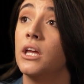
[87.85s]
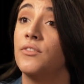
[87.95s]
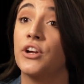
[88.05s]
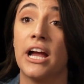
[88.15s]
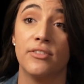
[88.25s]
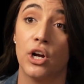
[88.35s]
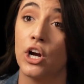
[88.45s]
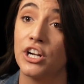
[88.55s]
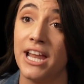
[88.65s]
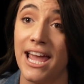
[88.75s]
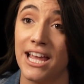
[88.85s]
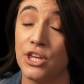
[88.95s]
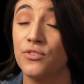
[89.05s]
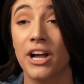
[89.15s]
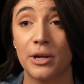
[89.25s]
If you're having a hard day,
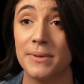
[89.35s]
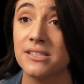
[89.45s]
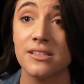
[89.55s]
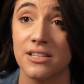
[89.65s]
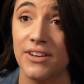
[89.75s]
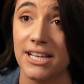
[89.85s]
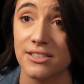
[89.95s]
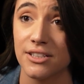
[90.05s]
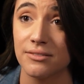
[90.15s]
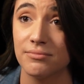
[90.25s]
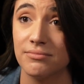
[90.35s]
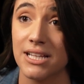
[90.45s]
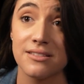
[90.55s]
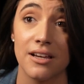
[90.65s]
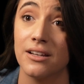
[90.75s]
you've got your business advisor
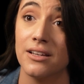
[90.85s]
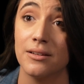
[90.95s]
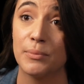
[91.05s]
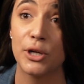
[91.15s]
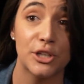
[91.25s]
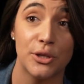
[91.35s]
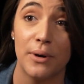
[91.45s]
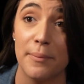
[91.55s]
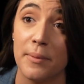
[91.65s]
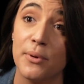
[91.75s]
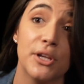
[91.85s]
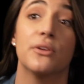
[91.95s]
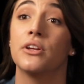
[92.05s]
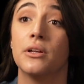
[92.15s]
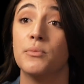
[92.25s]
that's gonna perk you up and put you
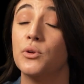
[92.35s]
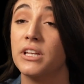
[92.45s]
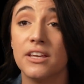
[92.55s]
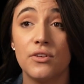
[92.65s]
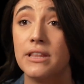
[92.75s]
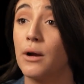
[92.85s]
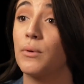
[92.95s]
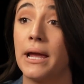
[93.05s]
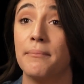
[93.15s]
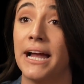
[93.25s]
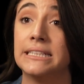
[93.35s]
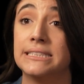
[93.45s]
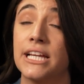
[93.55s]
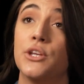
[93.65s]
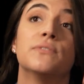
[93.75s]
in a good mood and give you that right
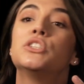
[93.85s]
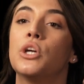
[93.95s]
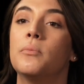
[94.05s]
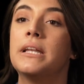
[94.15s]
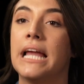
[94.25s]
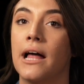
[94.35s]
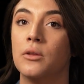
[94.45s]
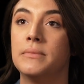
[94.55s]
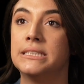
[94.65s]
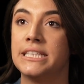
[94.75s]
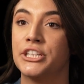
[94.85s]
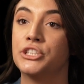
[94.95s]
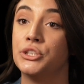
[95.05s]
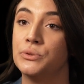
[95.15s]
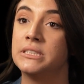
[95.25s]
mindset. You have so many elements here
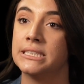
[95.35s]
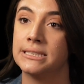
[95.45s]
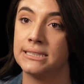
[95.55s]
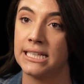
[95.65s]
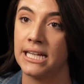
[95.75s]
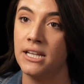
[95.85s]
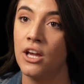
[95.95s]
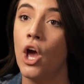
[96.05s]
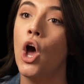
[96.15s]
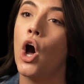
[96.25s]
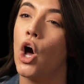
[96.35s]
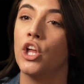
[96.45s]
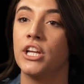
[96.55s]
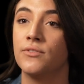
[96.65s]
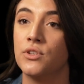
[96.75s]
to succeed.
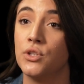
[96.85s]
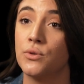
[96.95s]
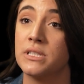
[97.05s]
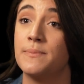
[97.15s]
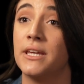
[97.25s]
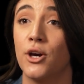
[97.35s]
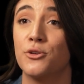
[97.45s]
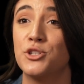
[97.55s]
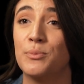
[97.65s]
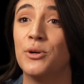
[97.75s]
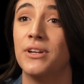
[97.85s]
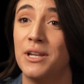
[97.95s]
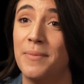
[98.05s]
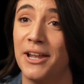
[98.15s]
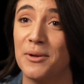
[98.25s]
All you have to do is be coachable and
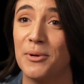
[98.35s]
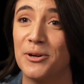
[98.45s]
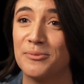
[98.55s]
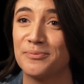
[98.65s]
dependable.